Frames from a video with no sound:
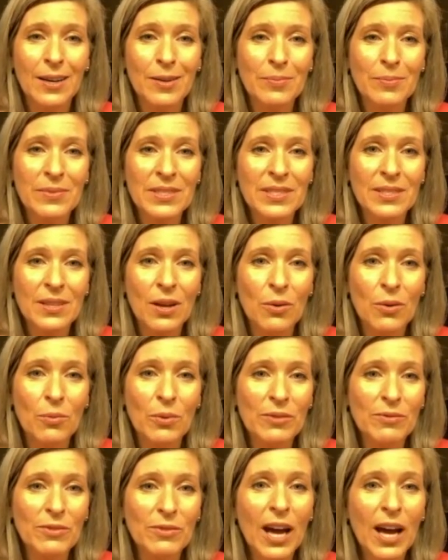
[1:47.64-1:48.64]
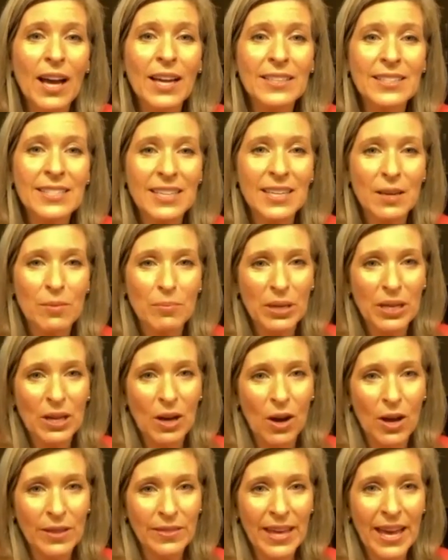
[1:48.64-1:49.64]
So we've got to get
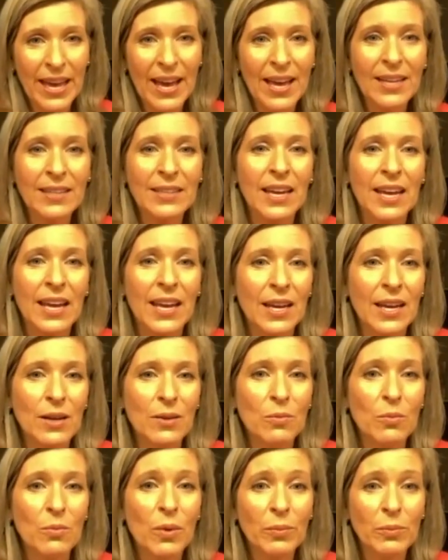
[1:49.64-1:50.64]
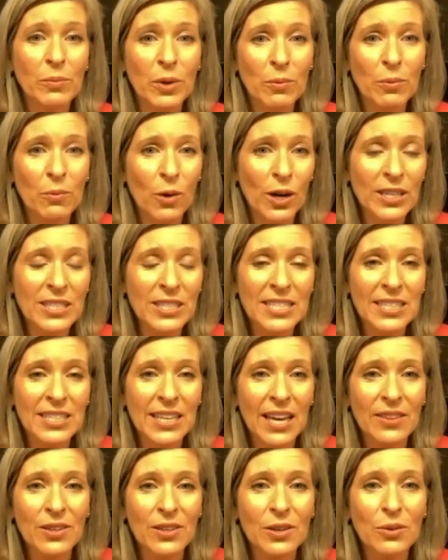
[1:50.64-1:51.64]
beyond that. And when we work
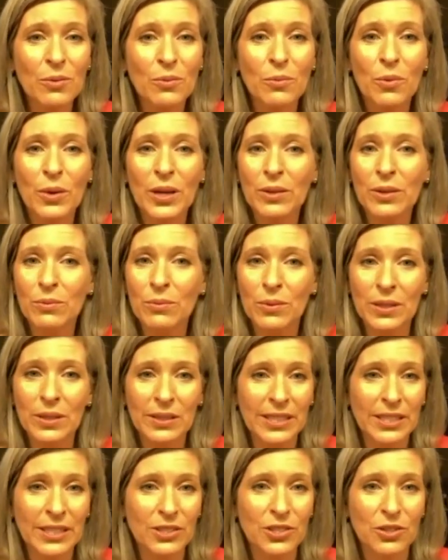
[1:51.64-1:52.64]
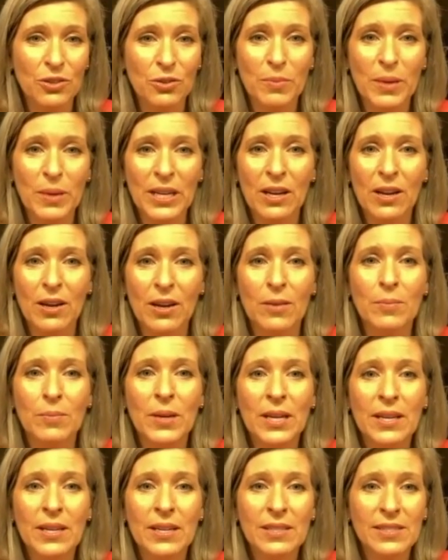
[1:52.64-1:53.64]
together, we really do become
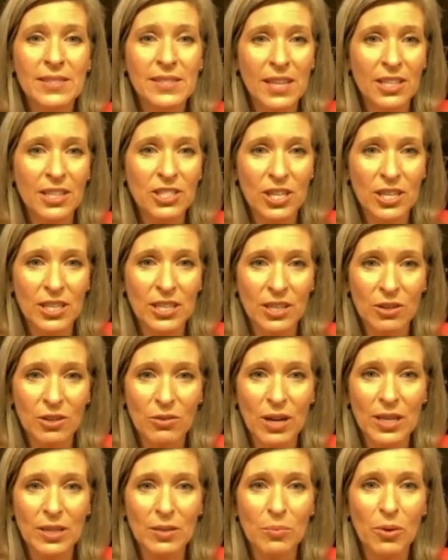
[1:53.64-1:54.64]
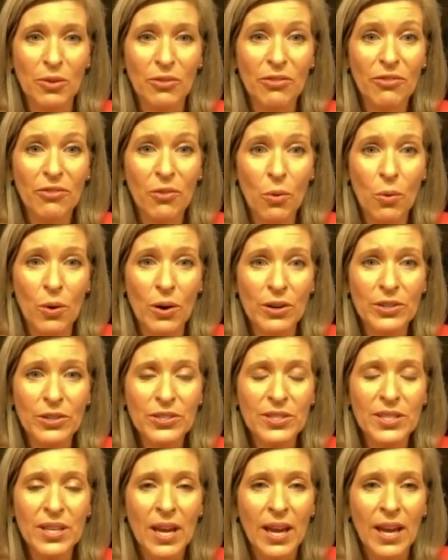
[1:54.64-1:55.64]
such an incredible
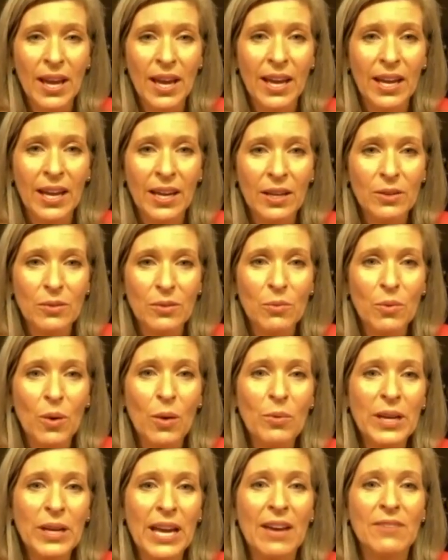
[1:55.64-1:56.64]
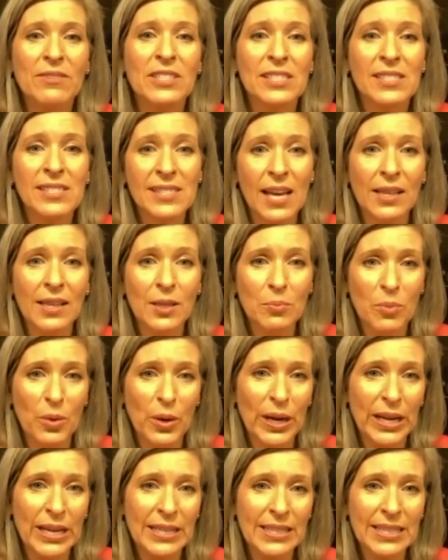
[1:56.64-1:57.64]
force. And what we have to
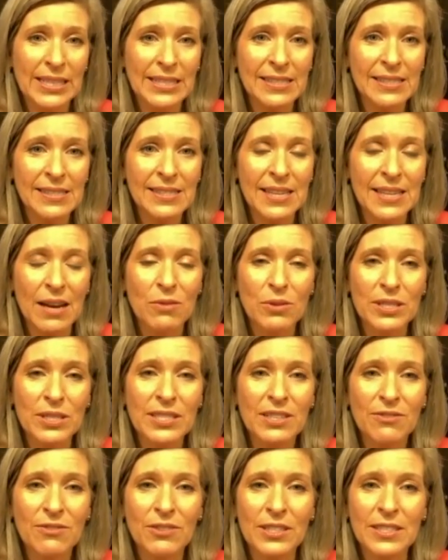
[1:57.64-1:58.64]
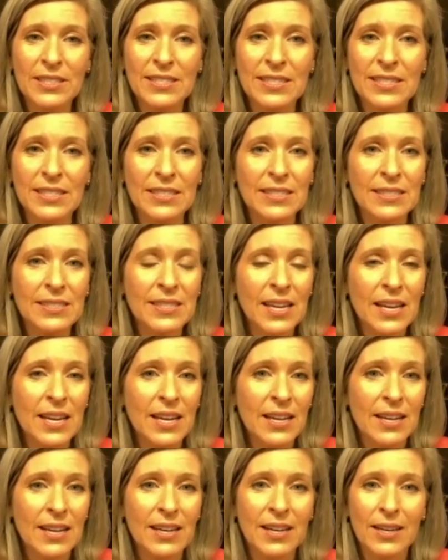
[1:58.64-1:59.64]
celebrate is our differences.
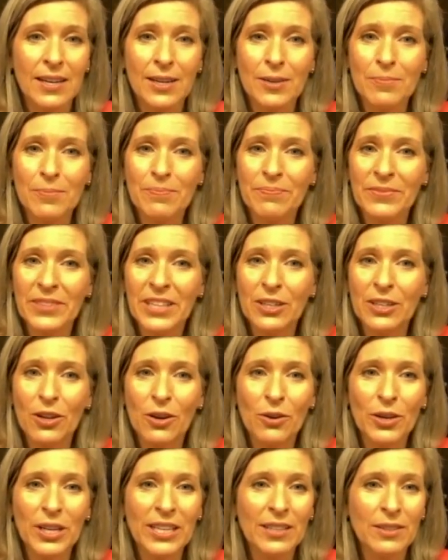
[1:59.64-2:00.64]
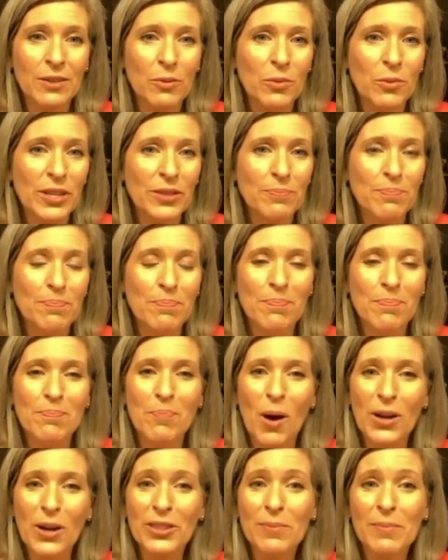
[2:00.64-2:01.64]
With
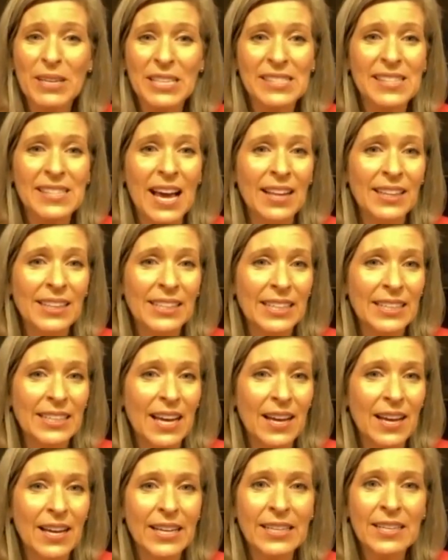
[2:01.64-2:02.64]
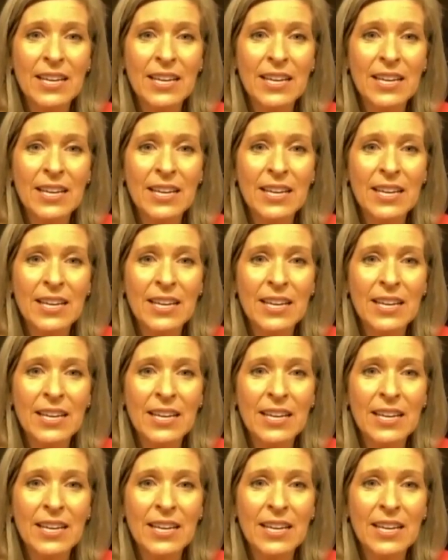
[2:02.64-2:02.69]
Martha McSally and I,